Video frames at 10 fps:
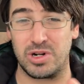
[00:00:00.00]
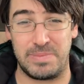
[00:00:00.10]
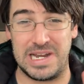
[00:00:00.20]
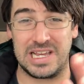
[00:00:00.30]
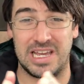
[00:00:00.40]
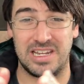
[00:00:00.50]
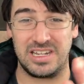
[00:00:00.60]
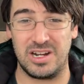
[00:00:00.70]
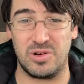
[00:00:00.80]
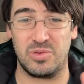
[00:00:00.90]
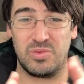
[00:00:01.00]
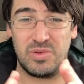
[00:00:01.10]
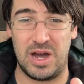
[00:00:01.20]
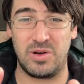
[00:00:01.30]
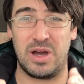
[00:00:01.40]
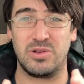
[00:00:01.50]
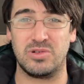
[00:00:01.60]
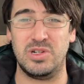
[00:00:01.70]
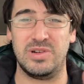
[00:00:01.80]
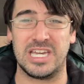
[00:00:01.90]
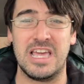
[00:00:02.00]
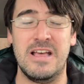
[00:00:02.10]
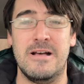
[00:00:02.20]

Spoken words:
depending on, how you're doing,